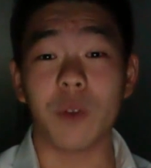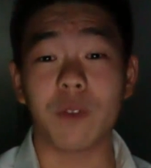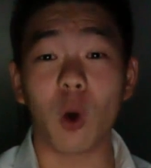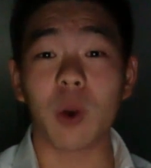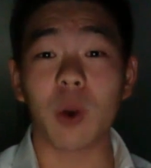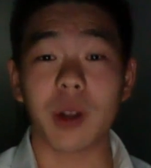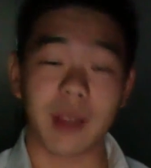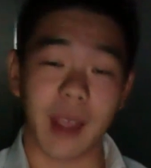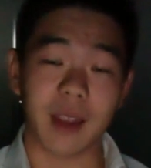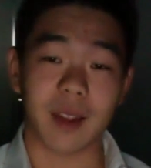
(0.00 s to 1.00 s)
cold water
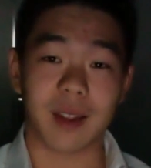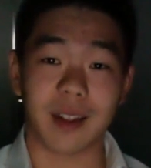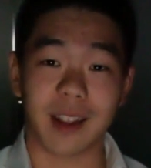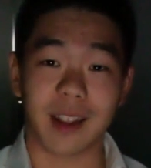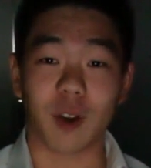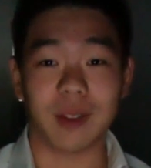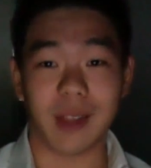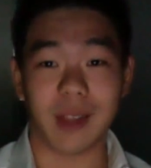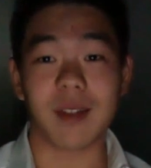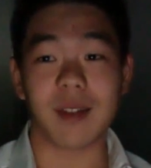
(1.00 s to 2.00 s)
tank is that they
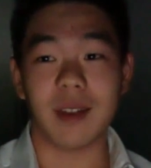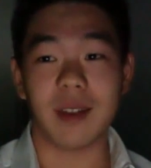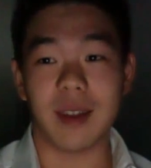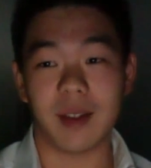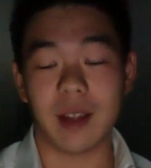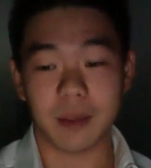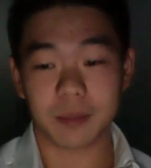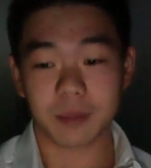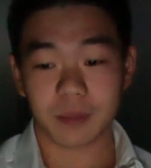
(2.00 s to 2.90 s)
condense easily,